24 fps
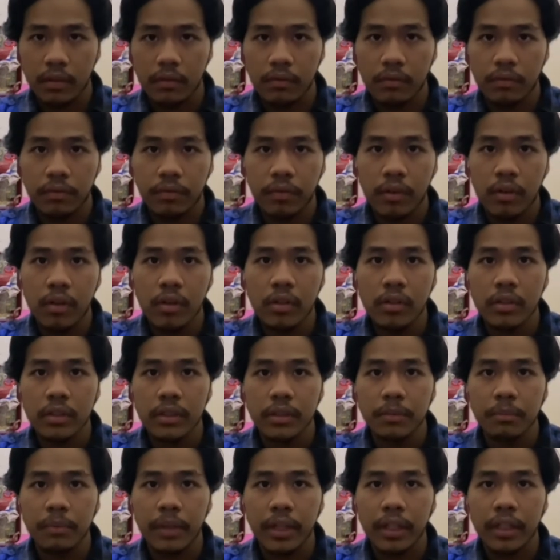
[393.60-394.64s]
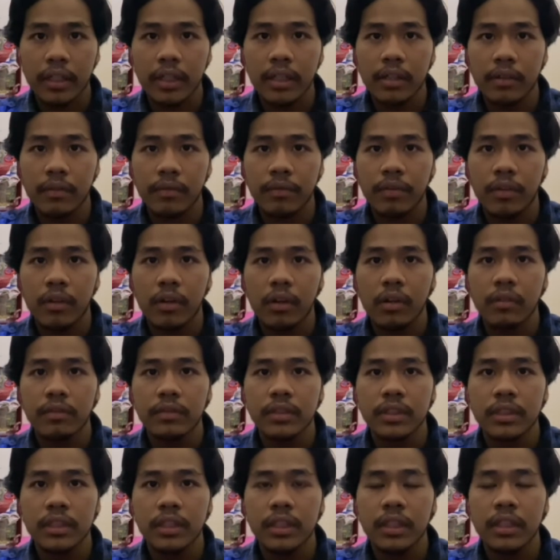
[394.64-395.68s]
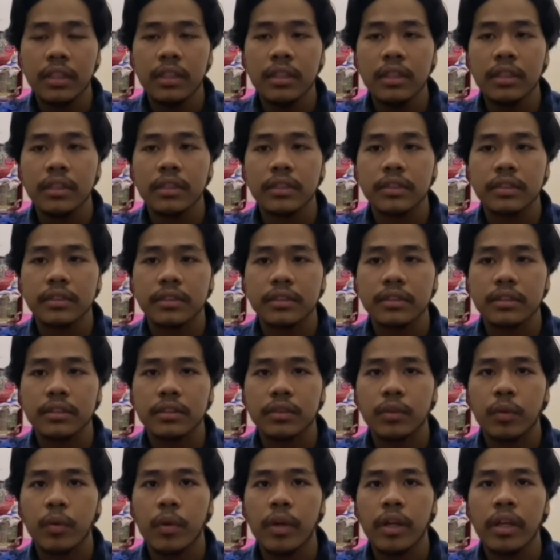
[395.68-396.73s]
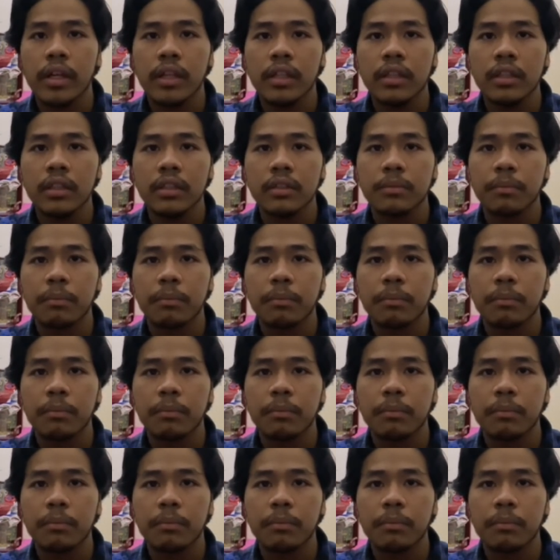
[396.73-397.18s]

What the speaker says: 4 in bracket 4 over 3 square